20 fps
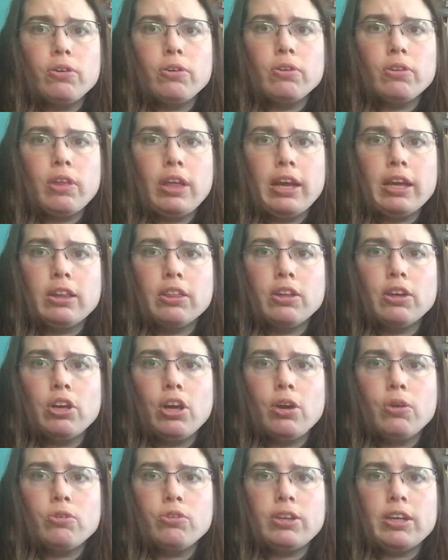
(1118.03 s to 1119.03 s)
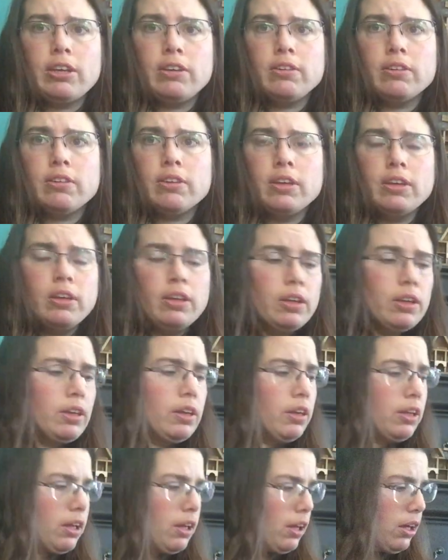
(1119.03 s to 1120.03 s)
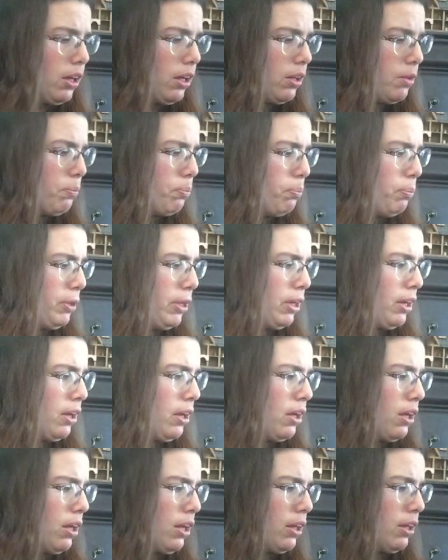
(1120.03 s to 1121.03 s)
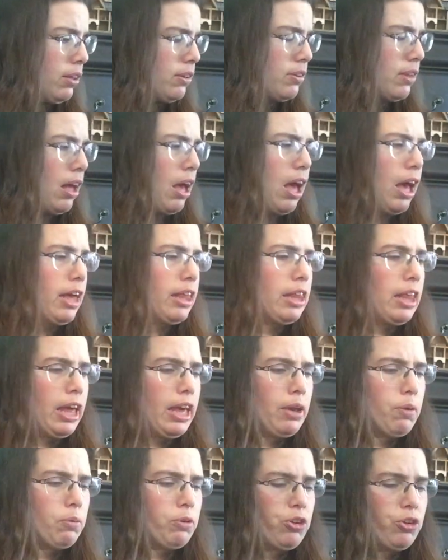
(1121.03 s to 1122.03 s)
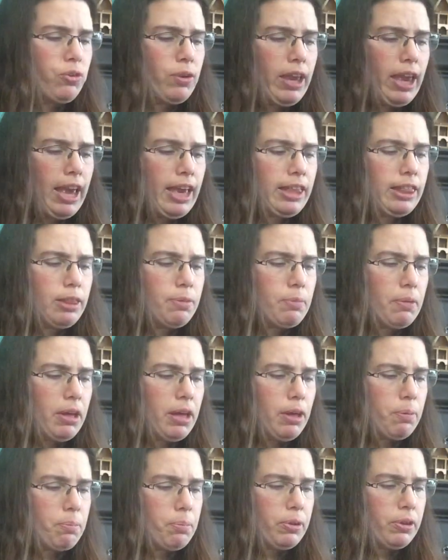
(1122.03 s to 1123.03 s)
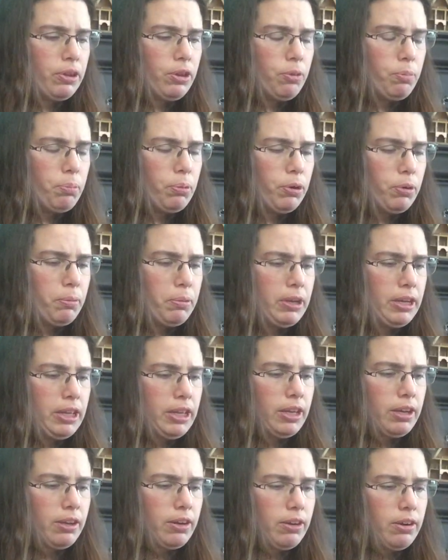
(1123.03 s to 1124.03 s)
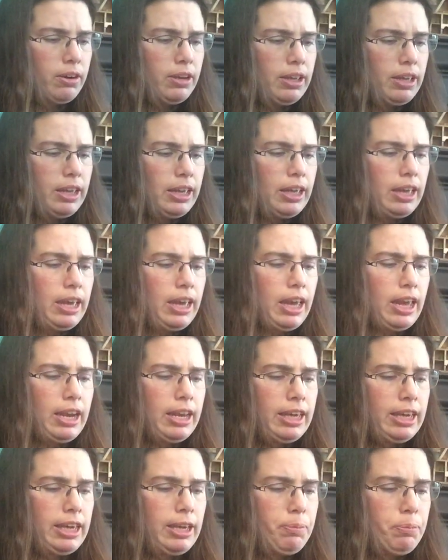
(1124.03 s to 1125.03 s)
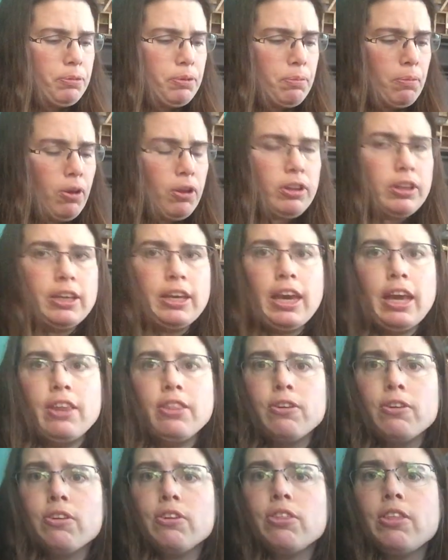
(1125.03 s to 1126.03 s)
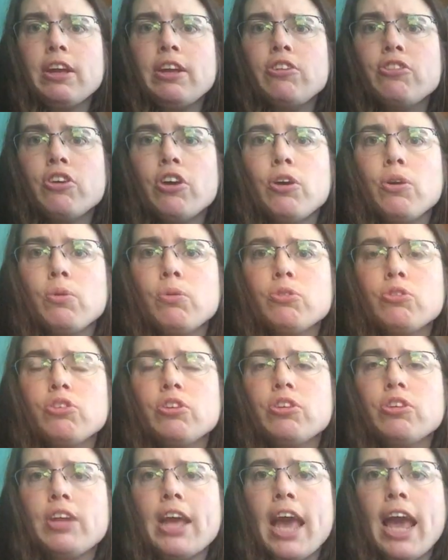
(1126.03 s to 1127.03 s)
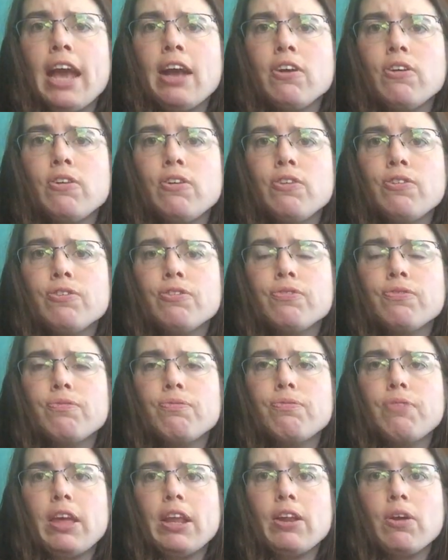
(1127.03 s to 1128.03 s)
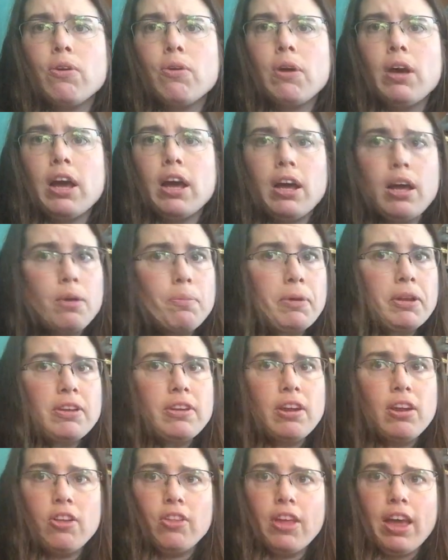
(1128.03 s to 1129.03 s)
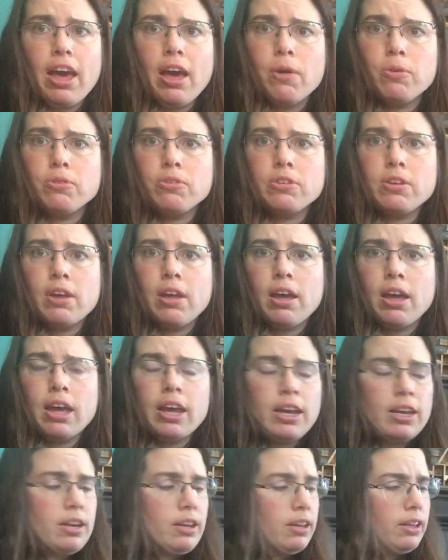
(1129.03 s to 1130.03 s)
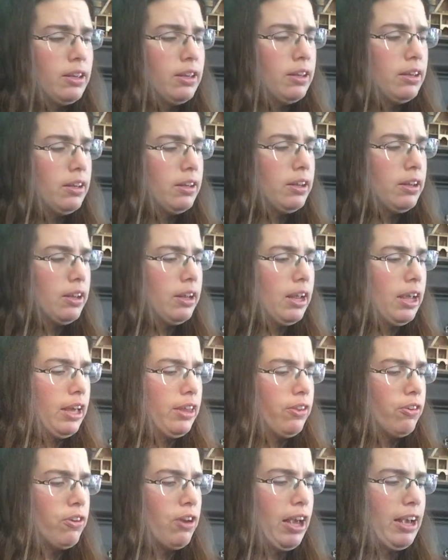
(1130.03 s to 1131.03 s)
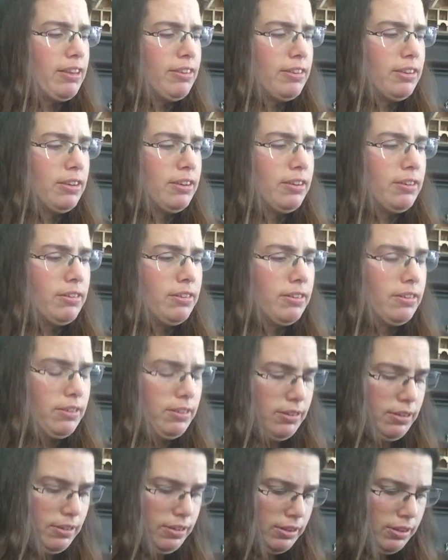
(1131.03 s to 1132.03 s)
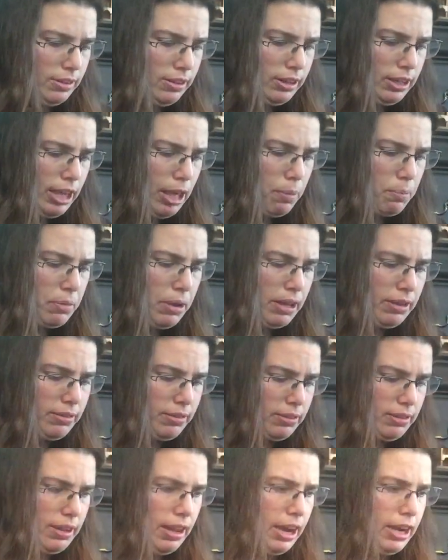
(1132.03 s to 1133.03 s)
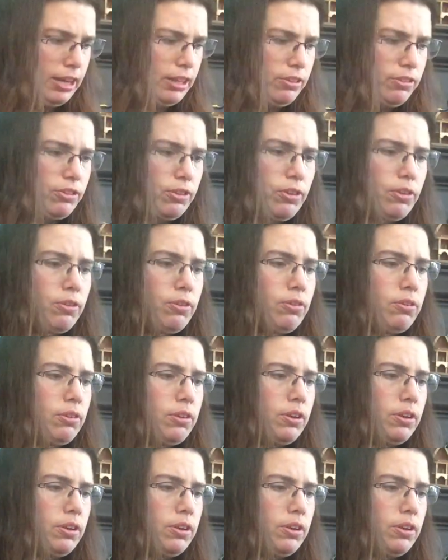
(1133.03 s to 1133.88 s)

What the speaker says: like the cozies, because I like when you cake them up, you put them in here and it keeps them all together. They don't tangle, they don't come undone on the outside, and they're kept nice and tidy. So